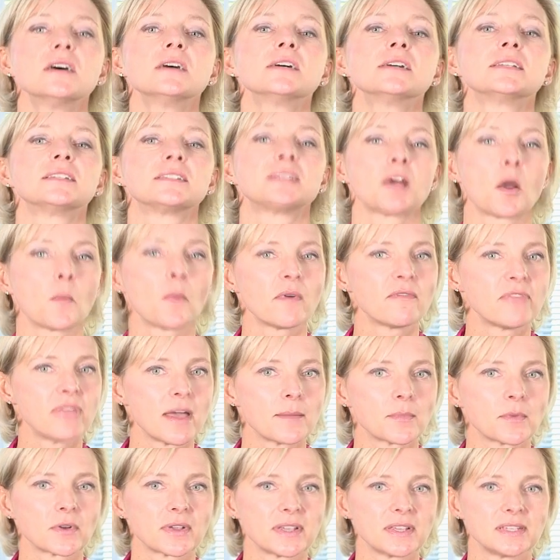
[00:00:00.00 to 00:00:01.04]
Some of
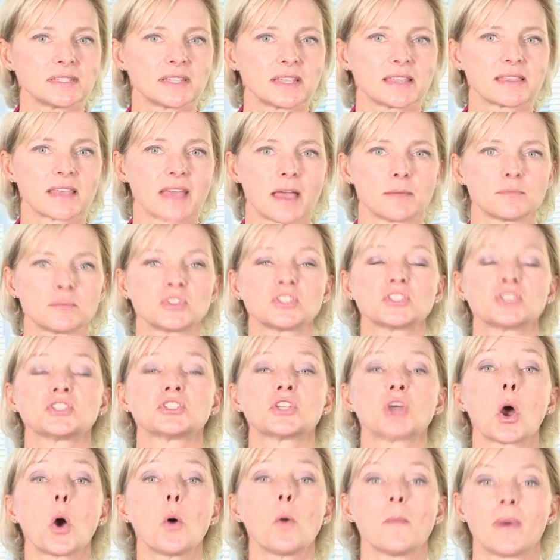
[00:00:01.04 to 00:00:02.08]
them are easing them
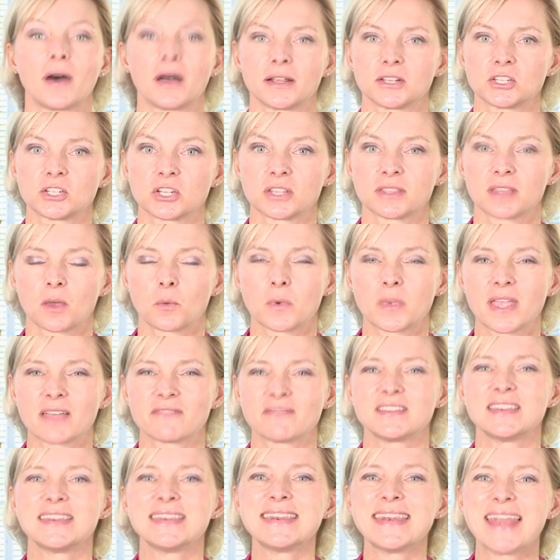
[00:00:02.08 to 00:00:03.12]
so much that we
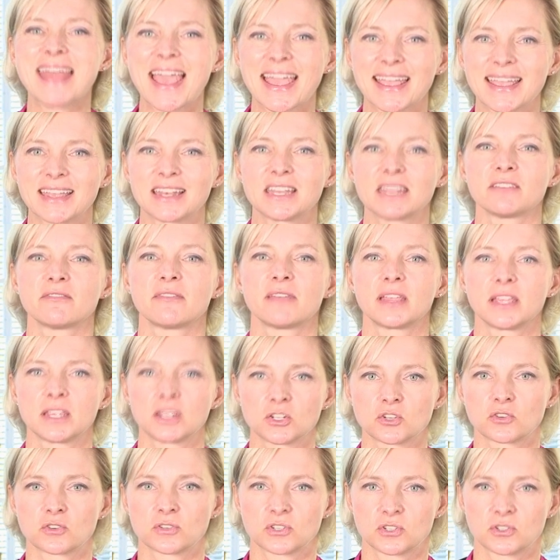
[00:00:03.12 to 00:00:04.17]
have negative
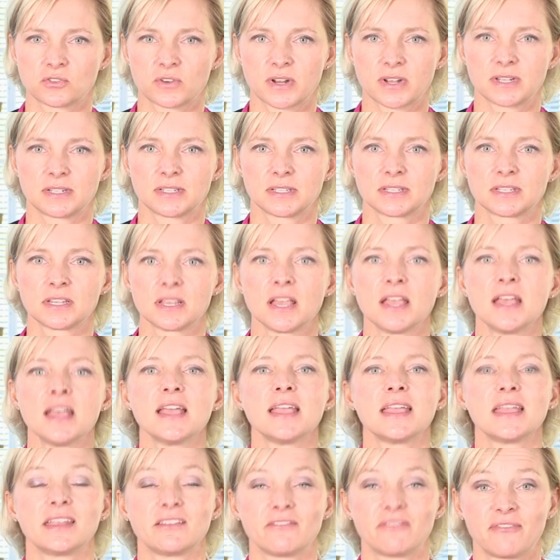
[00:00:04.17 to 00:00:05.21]
interest rates.
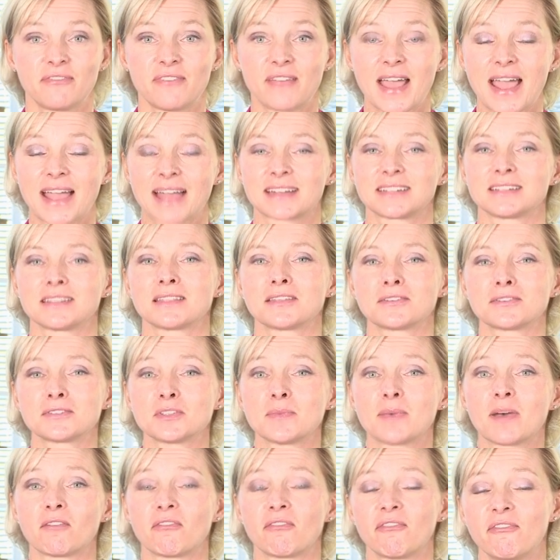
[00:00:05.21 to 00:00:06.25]
In fact, there's
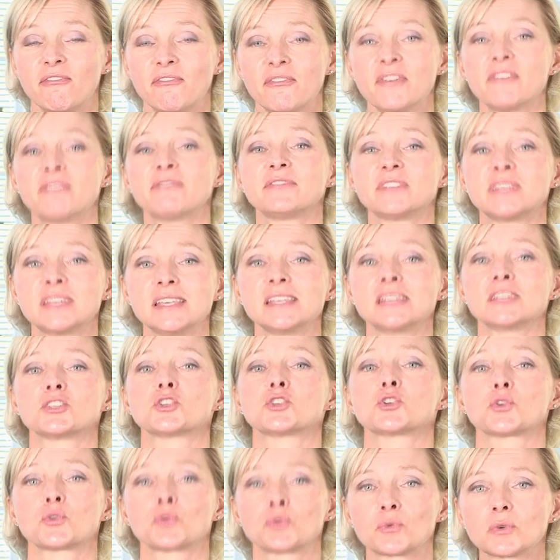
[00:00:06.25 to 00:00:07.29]
about $15
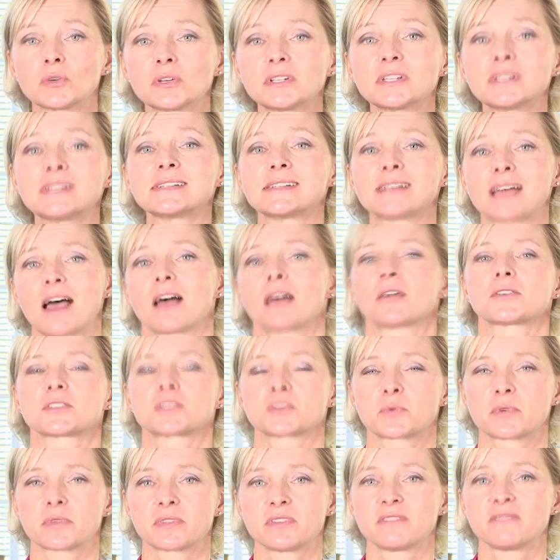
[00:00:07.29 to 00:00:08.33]
trillion
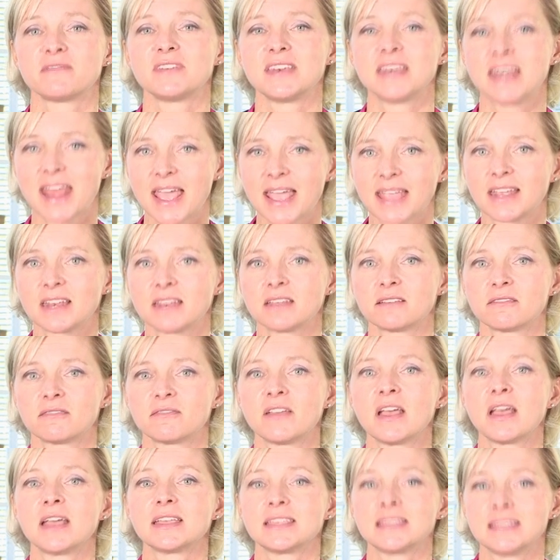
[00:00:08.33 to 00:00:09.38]
worth of
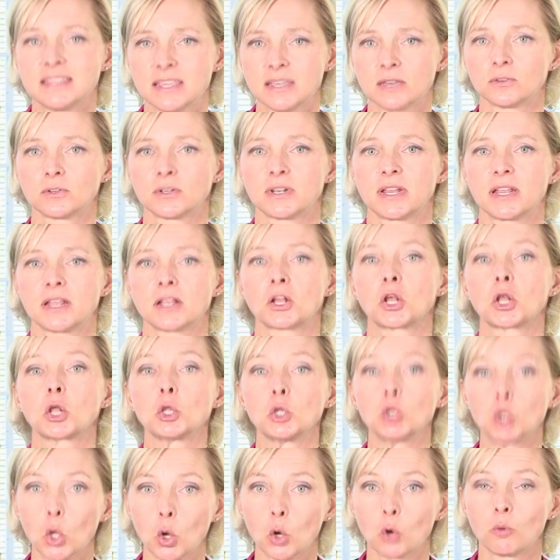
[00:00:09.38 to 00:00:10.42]
negative yielding
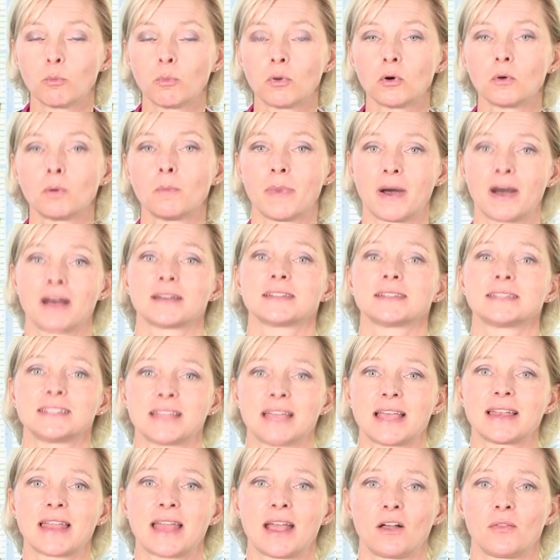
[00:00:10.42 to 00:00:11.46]
global bond
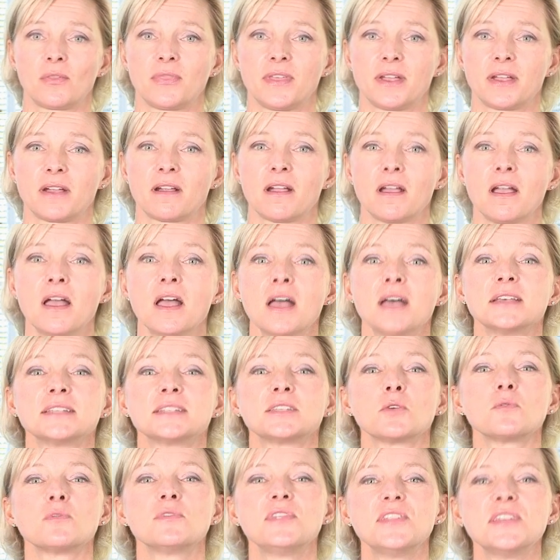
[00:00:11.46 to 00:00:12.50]
debt out there.
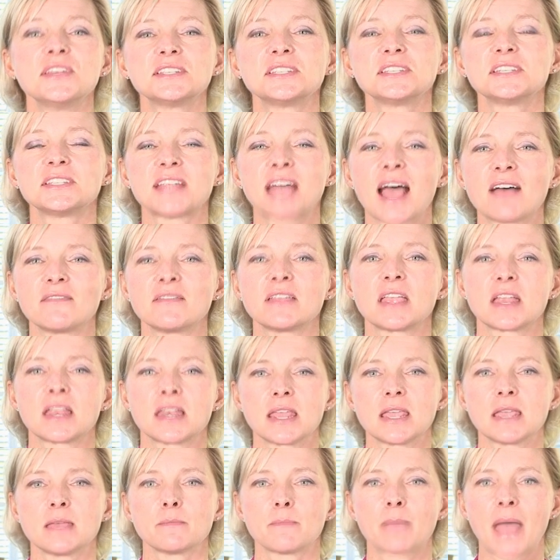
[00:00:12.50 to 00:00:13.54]
So this is having
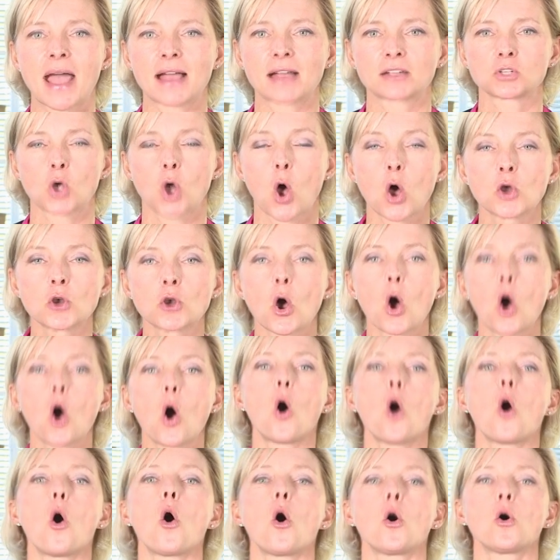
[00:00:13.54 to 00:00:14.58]
an impact on
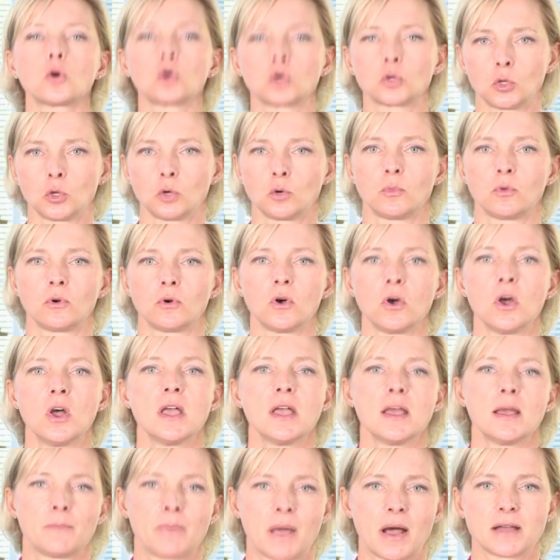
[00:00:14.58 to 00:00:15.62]
all global
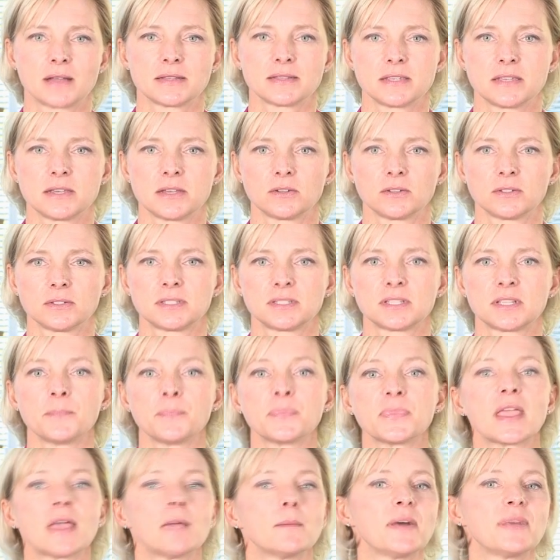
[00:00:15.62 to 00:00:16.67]
bond yields.
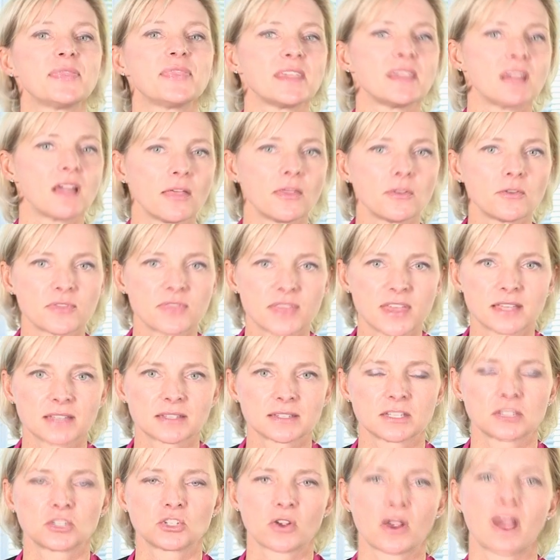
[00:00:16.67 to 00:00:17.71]
But the other
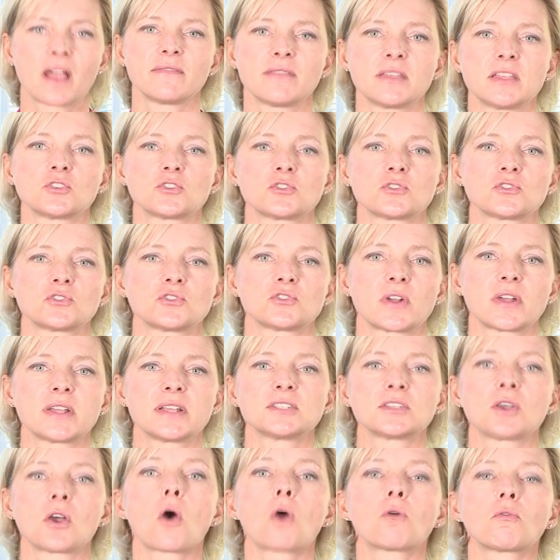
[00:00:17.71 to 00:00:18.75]
things that drive interest
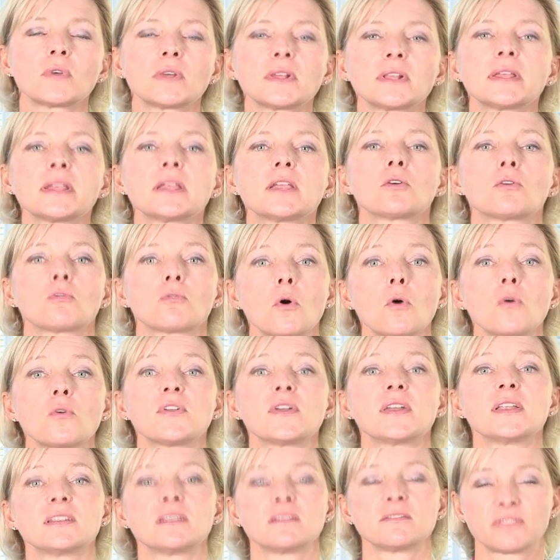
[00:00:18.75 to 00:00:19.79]
rates are really growth
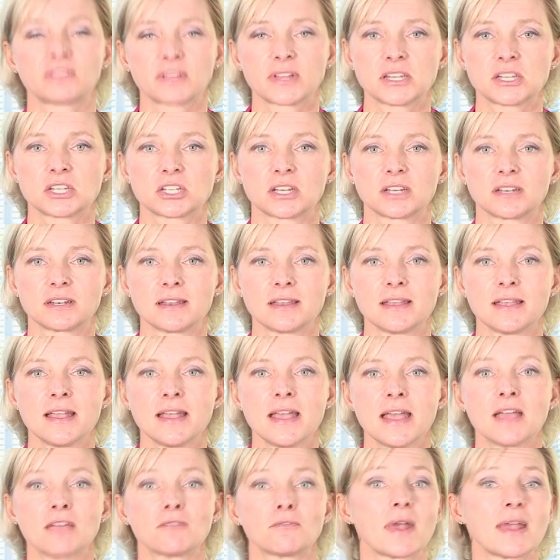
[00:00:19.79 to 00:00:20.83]
and inflation.
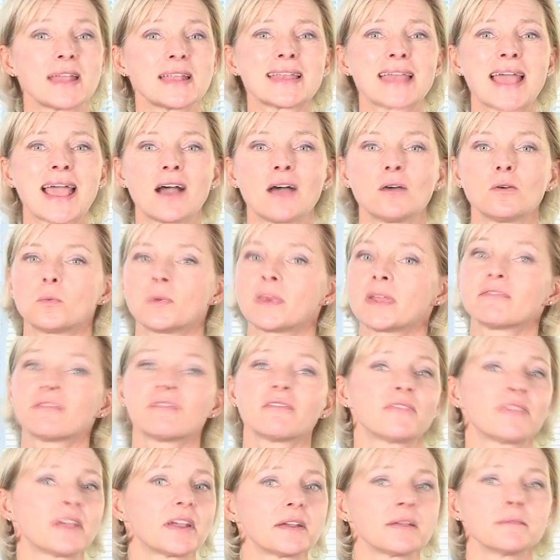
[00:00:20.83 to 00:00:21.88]
Right now, we have
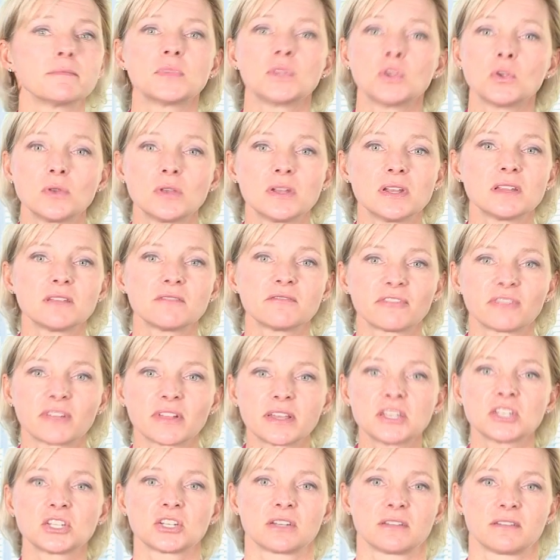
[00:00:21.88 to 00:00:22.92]
a very muted
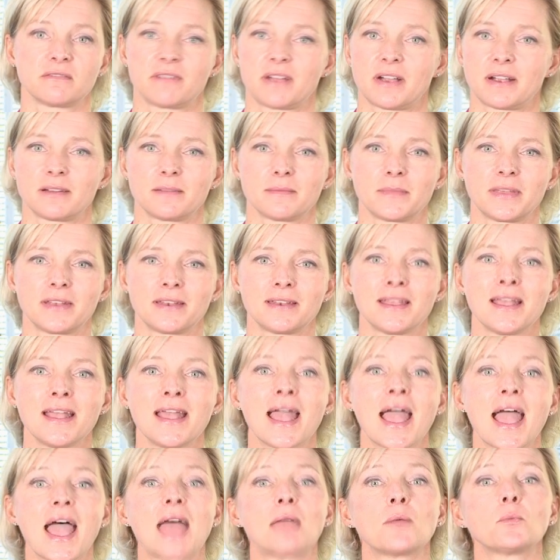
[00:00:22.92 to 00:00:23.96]
inflation environment,
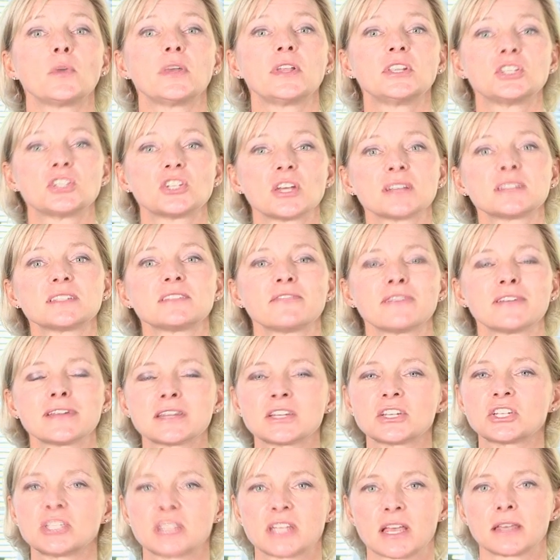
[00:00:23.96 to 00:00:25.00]
and we just
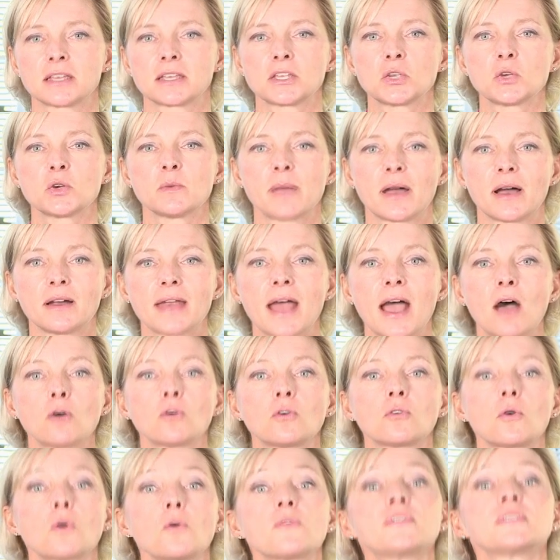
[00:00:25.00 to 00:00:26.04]
finished telling you about how
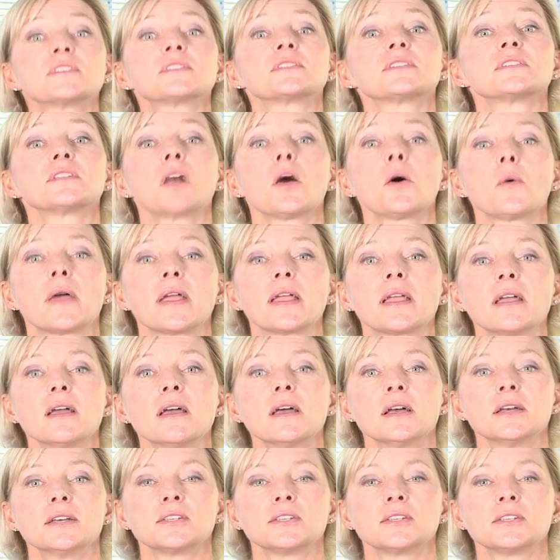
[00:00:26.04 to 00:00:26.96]
growth is slowing.